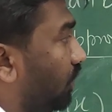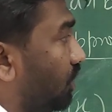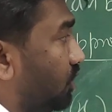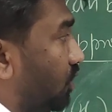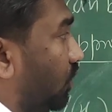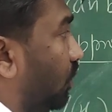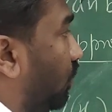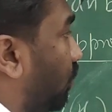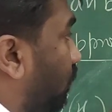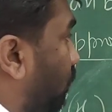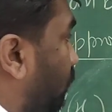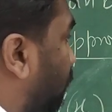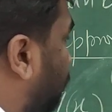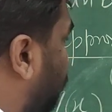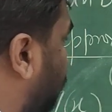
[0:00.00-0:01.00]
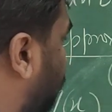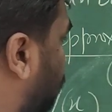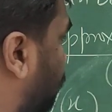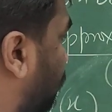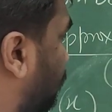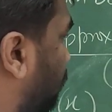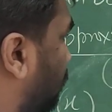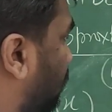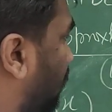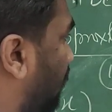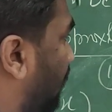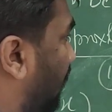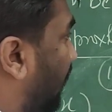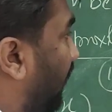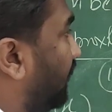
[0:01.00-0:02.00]
so,
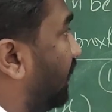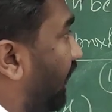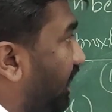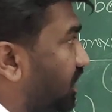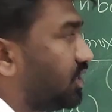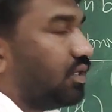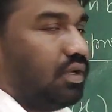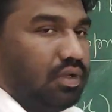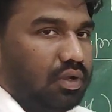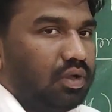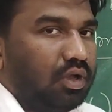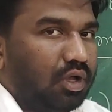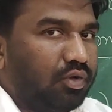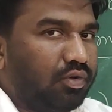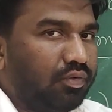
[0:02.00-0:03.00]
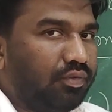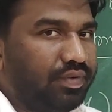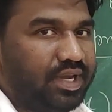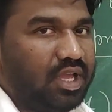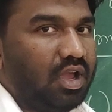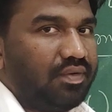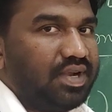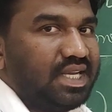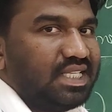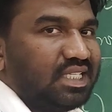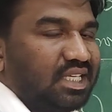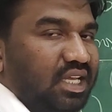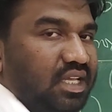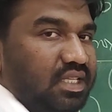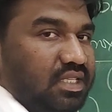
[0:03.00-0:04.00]
in the next video I will
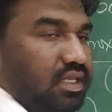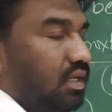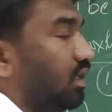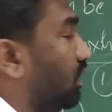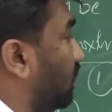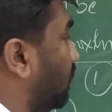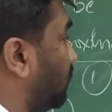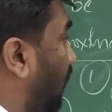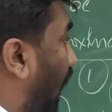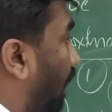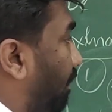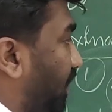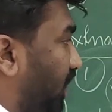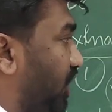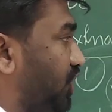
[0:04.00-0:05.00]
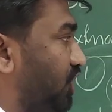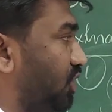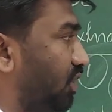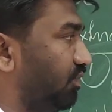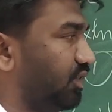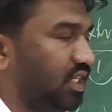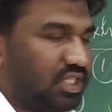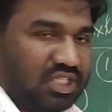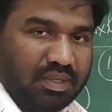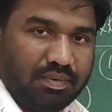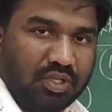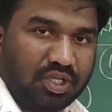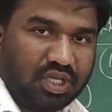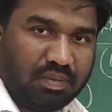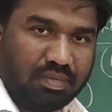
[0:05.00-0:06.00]
discuss the application of this
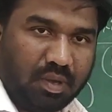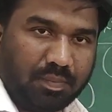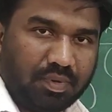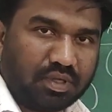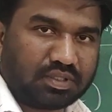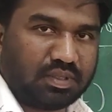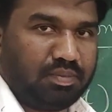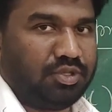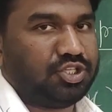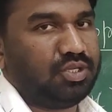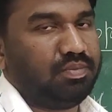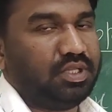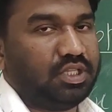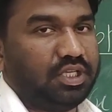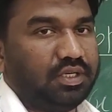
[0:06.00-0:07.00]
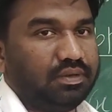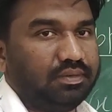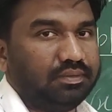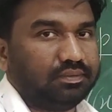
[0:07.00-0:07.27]
WKB approximation method.